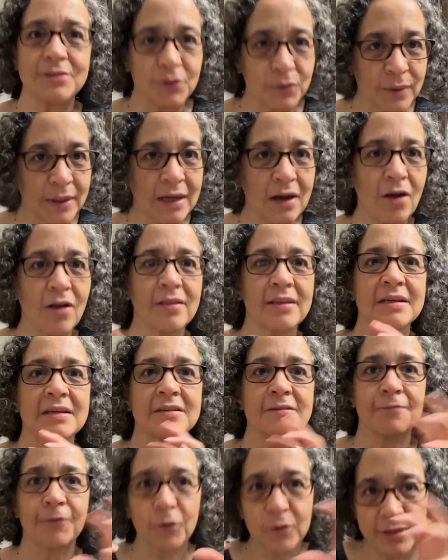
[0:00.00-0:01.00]
doing all
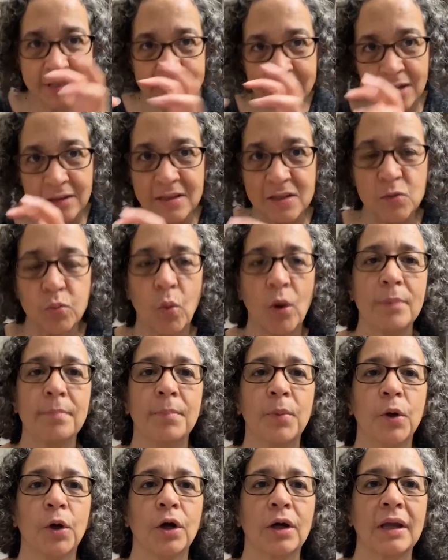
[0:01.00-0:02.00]
this, focusing on this
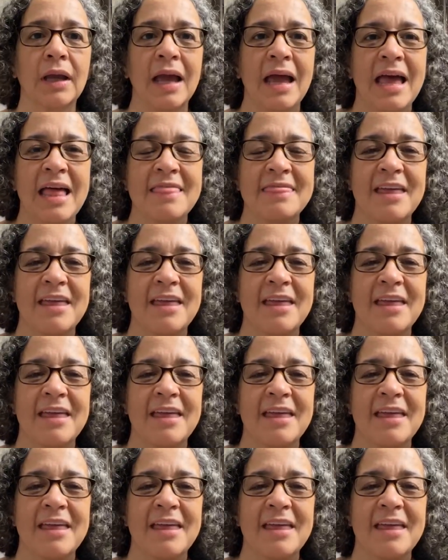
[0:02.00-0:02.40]
one book,